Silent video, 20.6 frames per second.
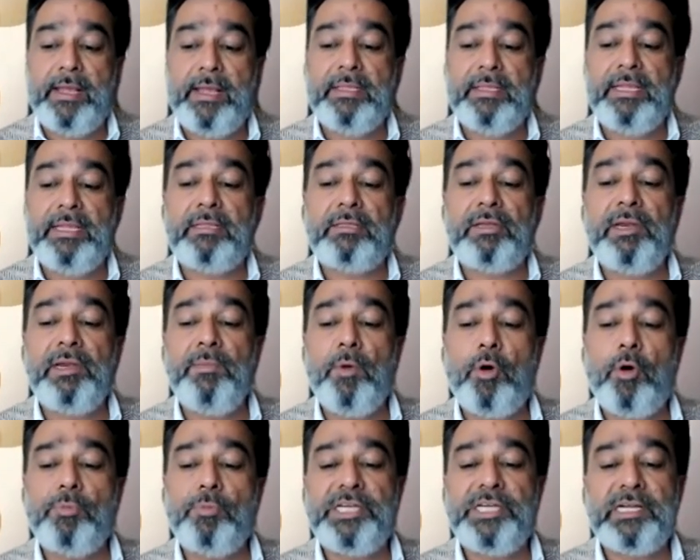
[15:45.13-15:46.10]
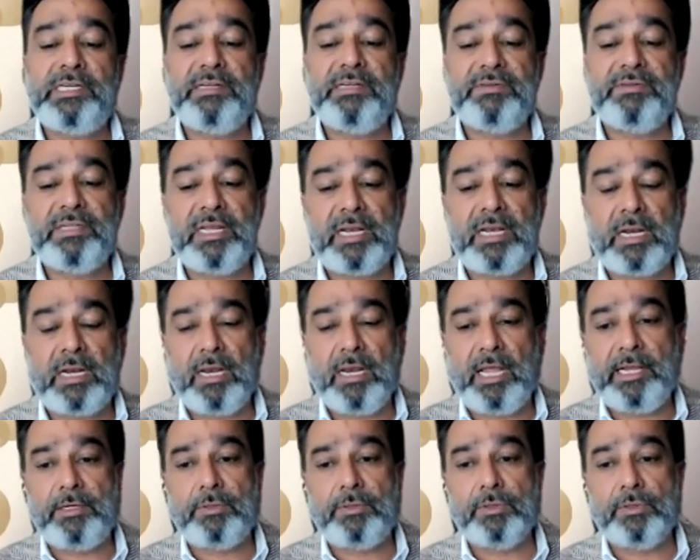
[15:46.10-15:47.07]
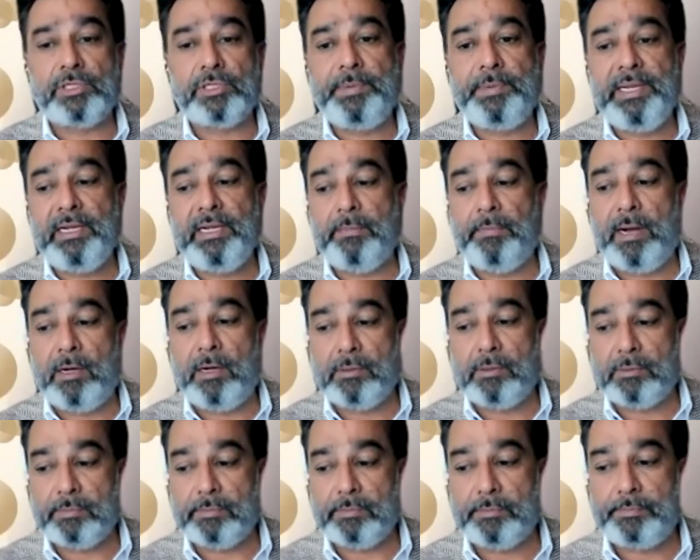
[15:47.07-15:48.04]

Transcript: There are three more objectives that I'd like to speak about